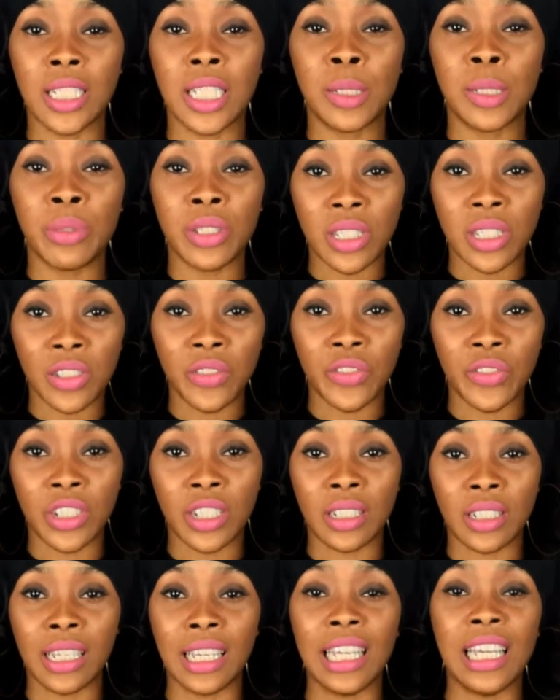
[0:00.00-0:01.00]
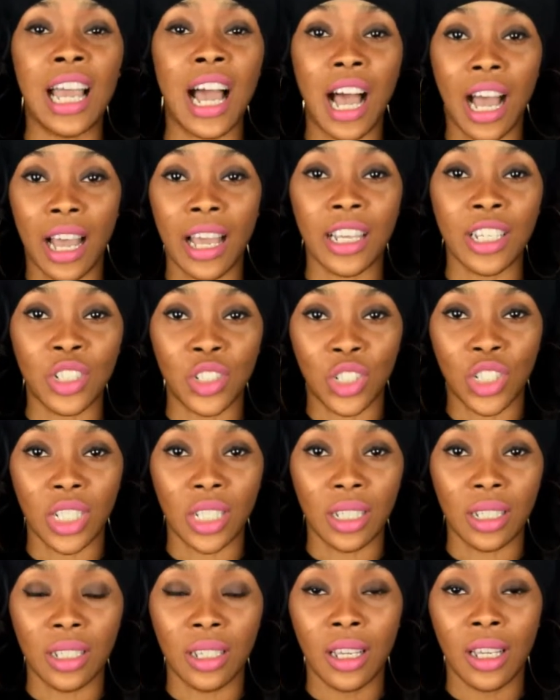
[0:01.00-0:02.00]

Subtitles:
specifically IG.